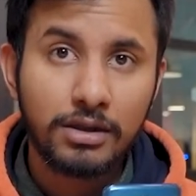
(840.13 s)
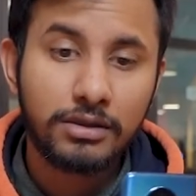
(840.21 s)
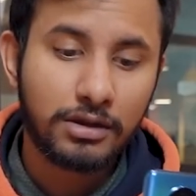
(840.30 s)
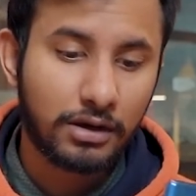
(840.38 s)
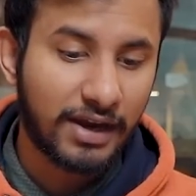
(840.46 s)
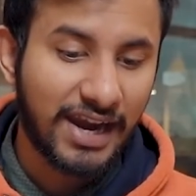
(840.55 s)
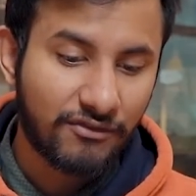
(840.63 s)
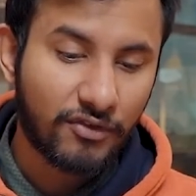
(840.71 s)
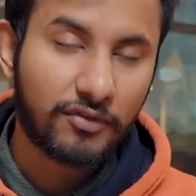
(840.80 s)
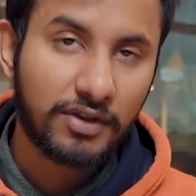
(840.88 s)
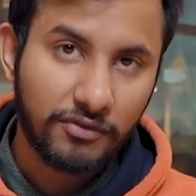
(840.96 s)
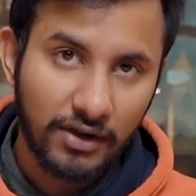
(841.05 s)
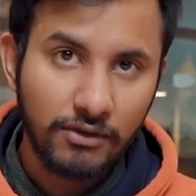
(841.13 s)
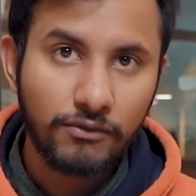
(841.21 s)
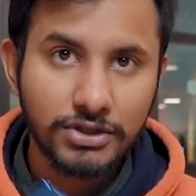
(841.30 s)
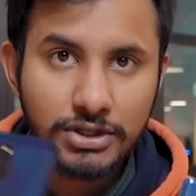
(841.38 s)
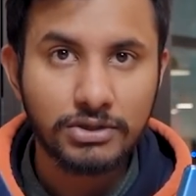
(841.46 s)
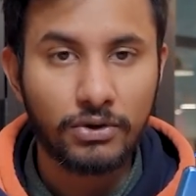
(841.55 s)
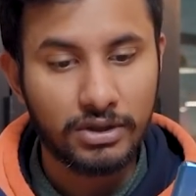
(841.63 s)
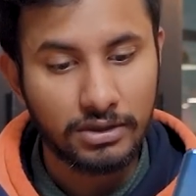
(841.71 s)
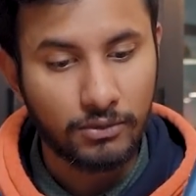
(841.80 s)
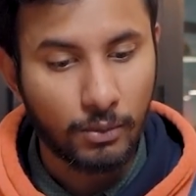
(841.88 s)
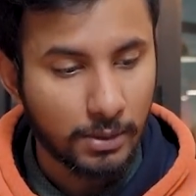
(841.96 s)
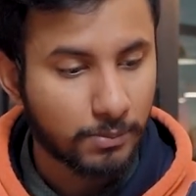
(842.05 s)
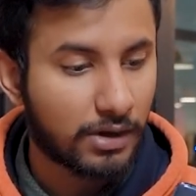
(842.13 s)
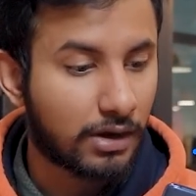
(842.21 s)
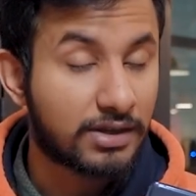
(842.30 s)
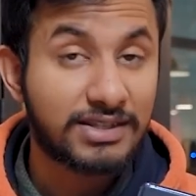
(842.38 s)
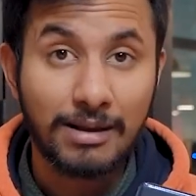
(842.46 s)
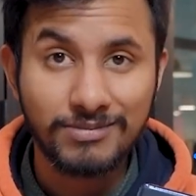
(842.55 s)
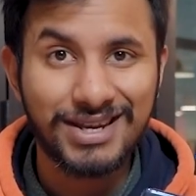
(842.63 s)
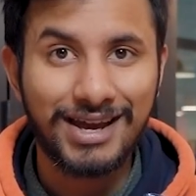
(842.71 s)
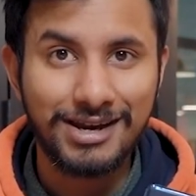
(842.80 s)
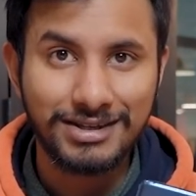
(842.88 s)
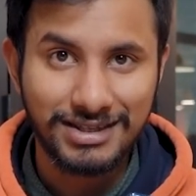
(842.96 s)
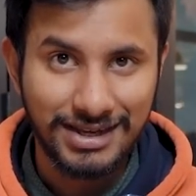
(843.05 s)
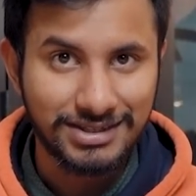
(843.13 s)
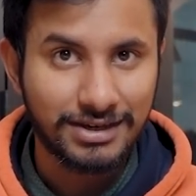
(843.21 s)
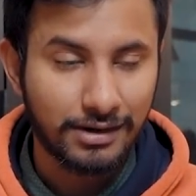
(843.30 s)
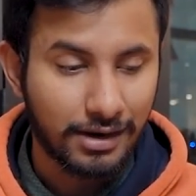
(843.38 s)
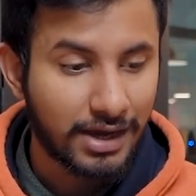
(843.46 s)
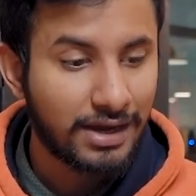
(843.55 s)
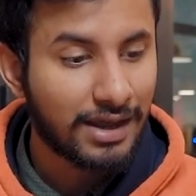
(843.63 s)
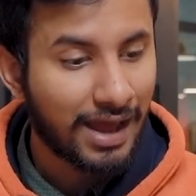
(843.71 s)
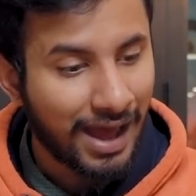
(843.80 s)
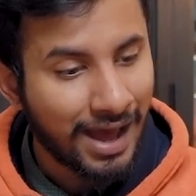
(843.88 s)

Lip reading: the 855, which is on the Samsung Galaxy S10 Lite,